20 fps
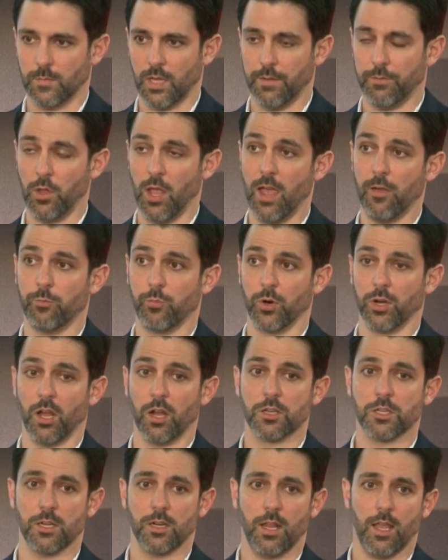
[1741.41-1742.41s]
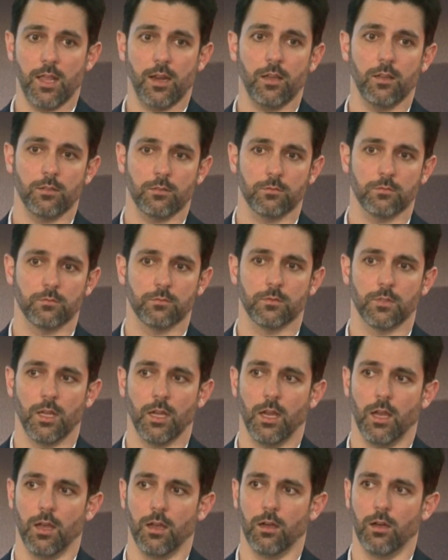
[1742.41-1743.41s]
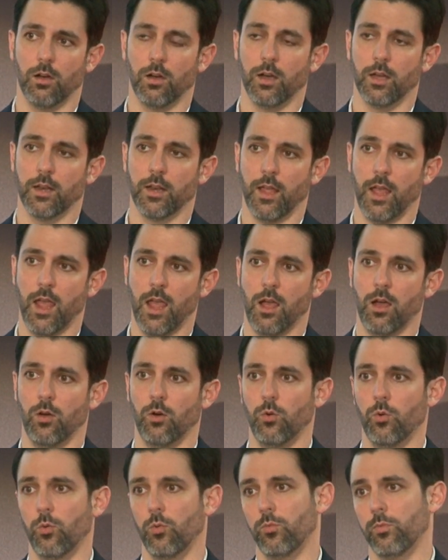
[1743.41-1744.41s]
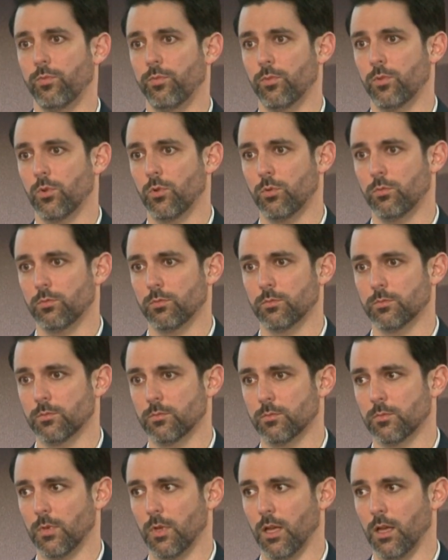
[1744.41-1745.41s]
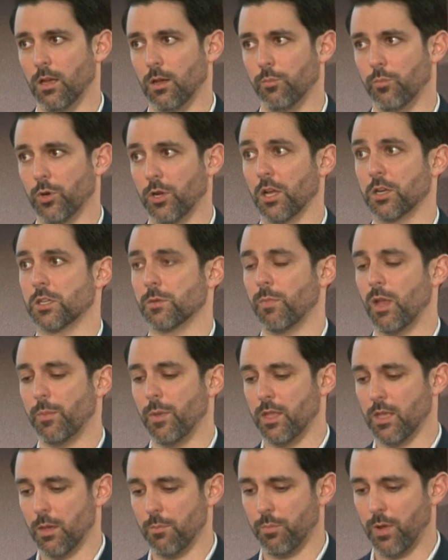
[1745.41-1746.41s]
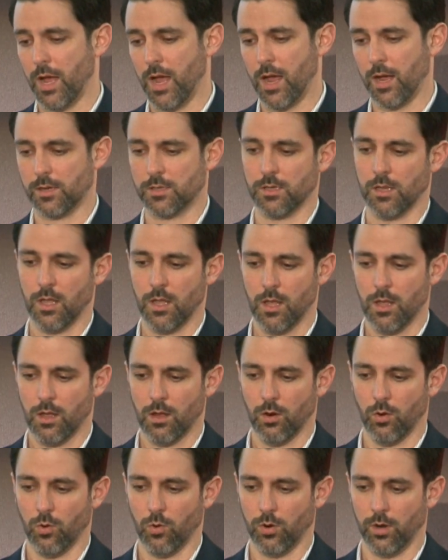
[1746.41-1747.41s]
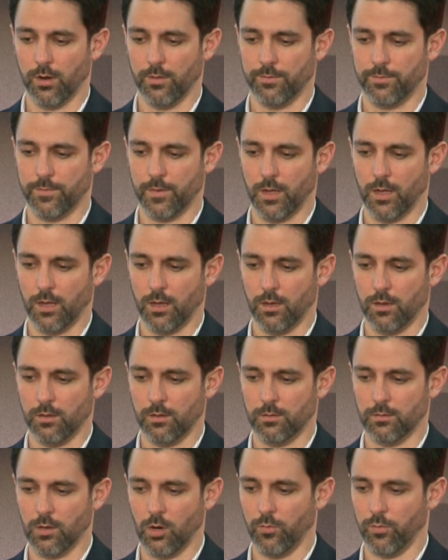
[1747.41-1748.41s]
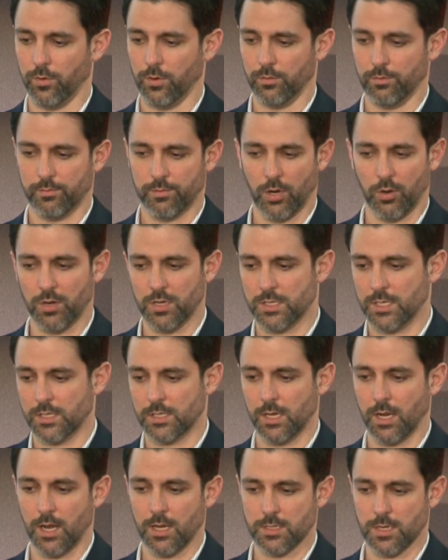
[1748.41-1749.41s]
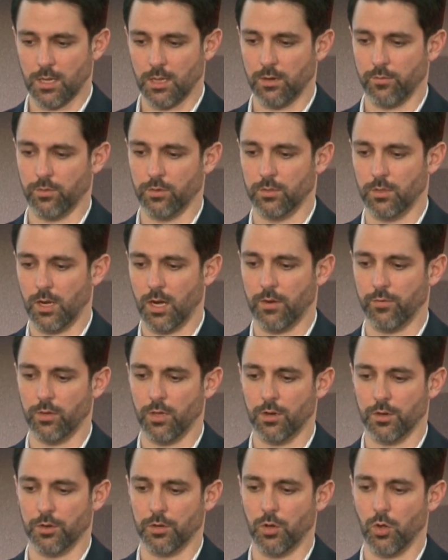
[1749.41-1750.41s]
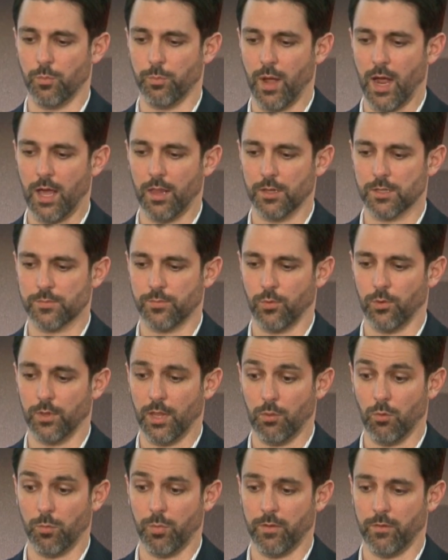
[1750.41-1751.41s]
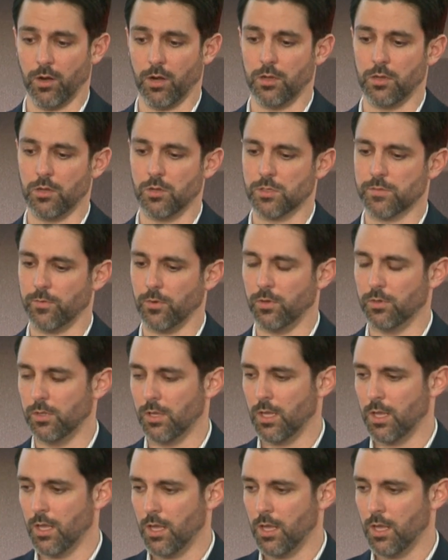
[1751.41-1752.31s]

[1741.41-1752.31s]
If you have production data on how production may be impact, or if over 30, 60 days, however long you're doing pilots for, that would be very useful.